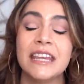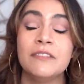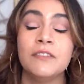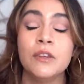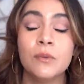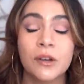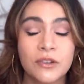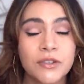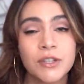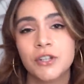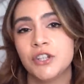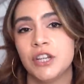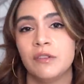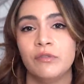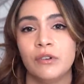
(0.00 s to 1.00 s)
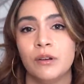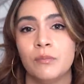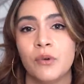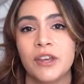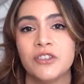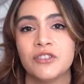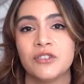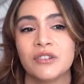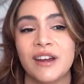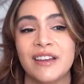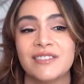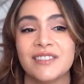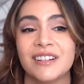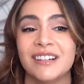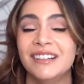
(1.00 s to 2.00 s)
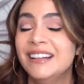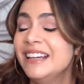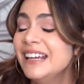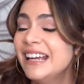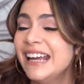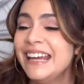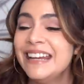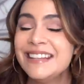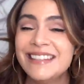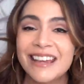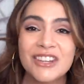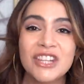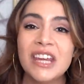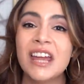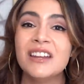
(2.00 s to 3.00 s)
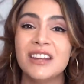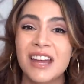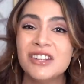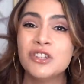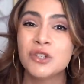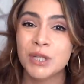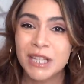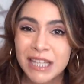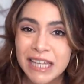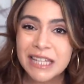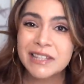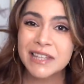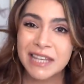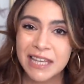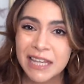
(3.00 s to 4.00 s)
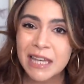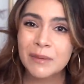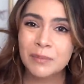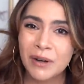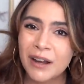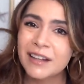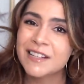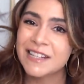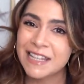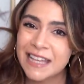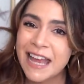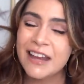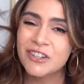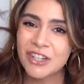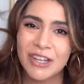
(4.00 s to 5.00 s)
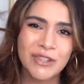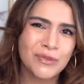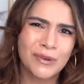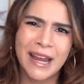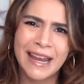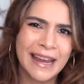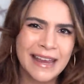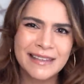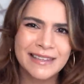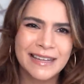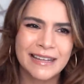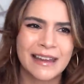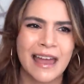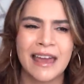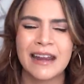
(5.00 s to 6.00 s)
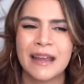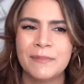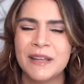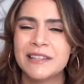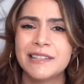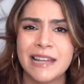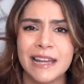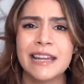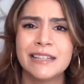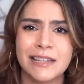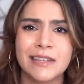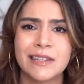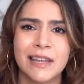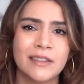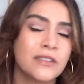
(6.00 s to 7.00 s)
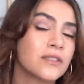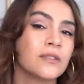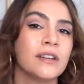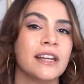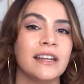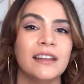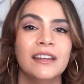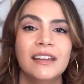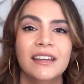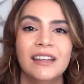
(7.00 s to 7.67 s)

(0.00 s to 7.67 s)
If you are searching for a moisturizer, it is actually a, a tricky skincare product to get just right, is it not? I mean, second to sunscreen.